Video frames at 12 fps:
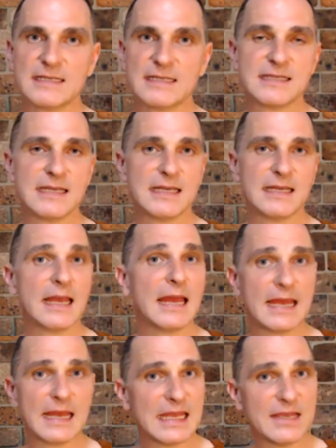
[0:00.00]

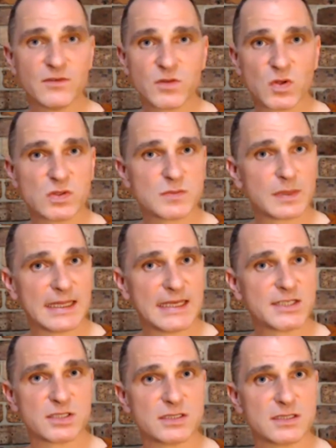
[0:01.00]
seeing even those
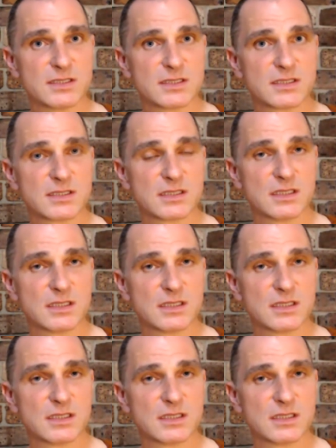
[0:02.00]
pleasures